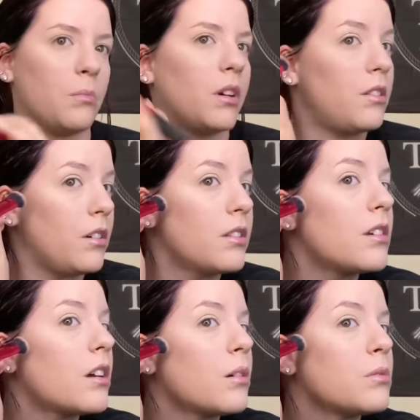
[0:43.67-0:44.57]
I thought that
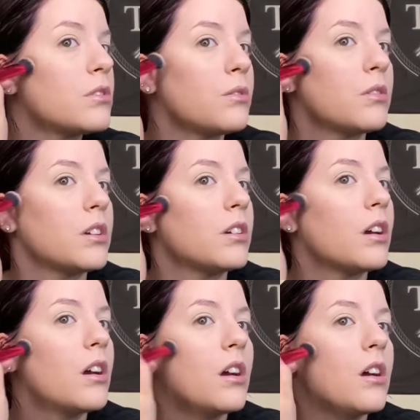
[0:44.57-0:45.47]
I was doing
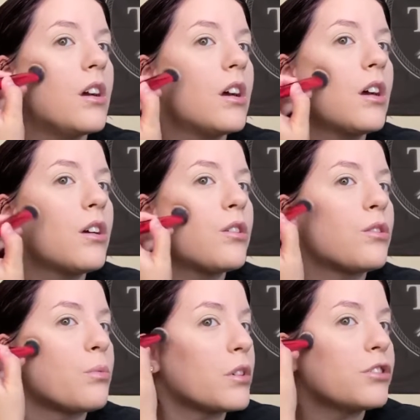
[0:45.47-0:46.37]
the
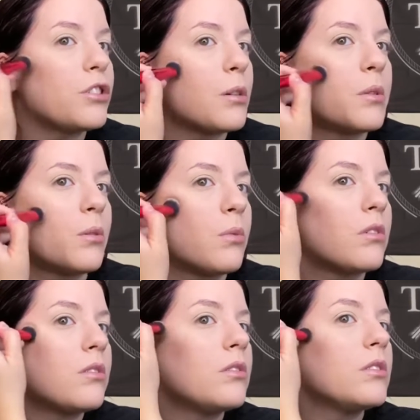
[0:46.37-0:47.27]
worst job in the
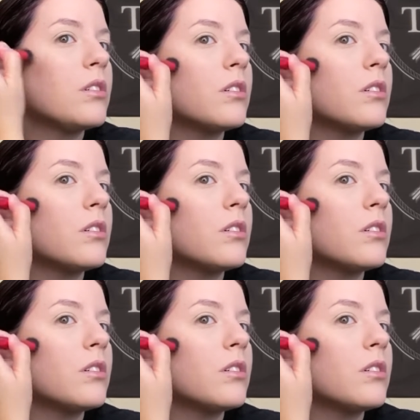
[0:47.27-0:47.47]
world,